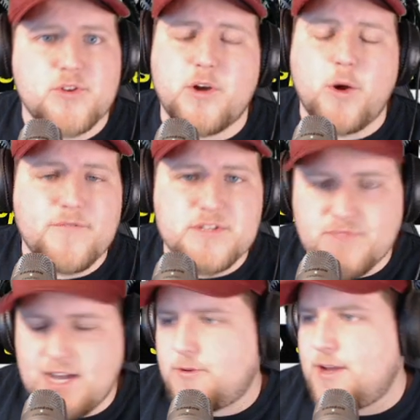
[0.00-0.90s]
The offensive
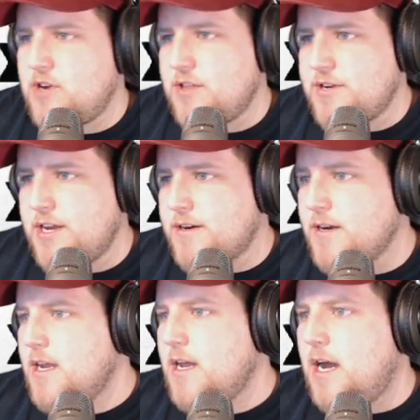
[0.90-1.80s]
line will have another year.
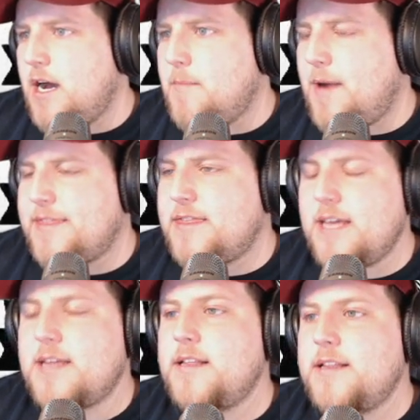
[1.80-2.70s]
And
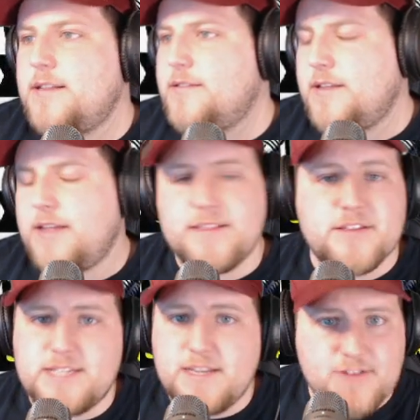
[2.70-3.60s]
the
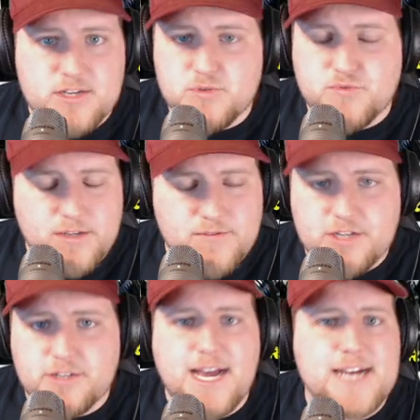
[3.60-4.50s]
defense was really, really
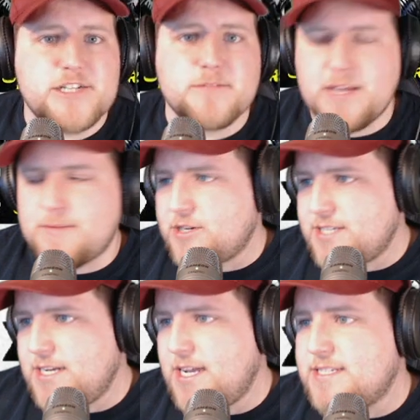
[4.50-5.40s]
good last year. Blake
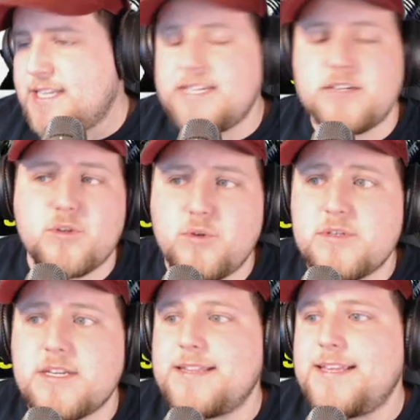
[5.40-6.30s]
Martinez. They did
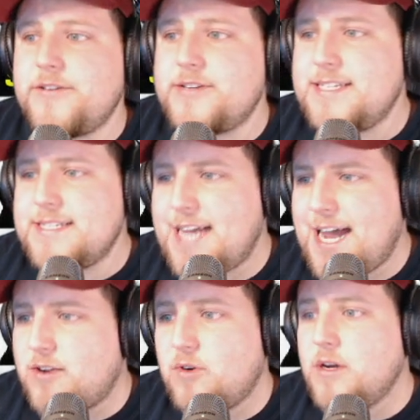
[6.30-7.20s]
lose their D
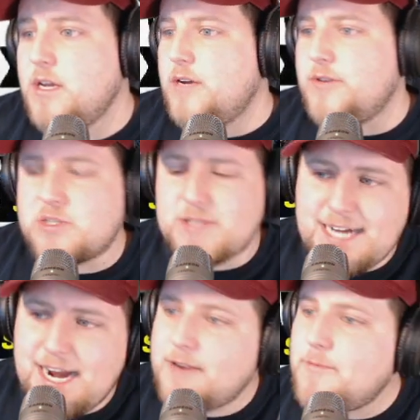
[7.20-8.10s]
tackle, which
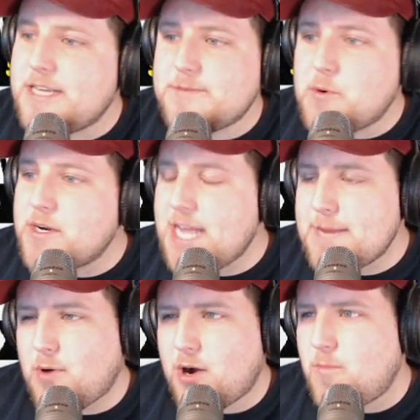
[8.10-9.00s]
kind of makes me want to take
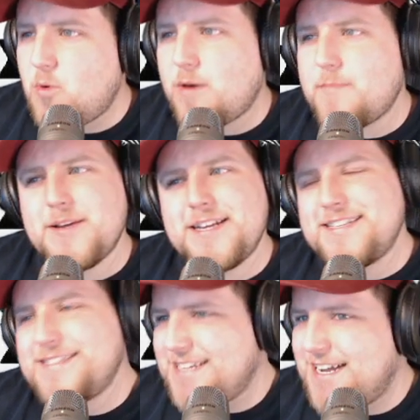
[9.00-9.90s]
Barmore, but
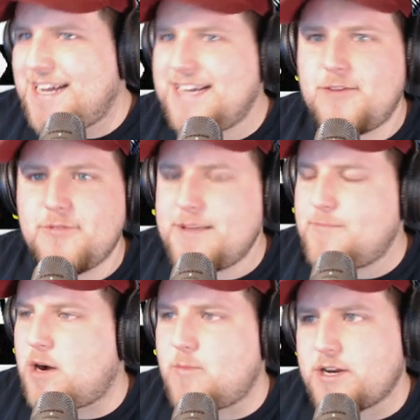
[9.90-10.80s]
I don't think
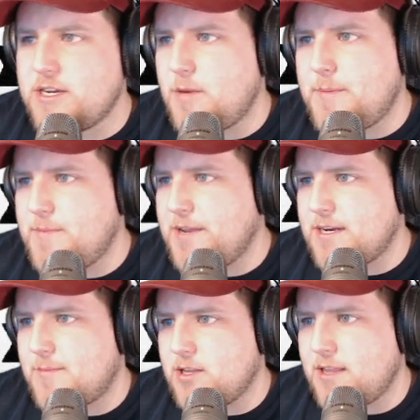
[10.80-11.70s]
Barmore can go pick
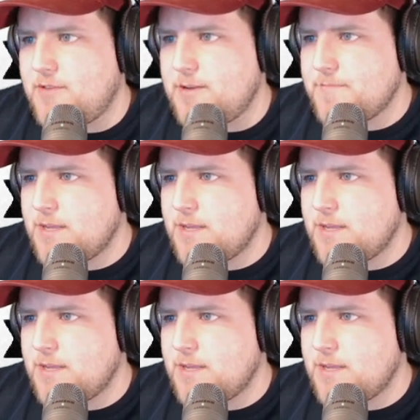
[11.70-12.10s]
number 11.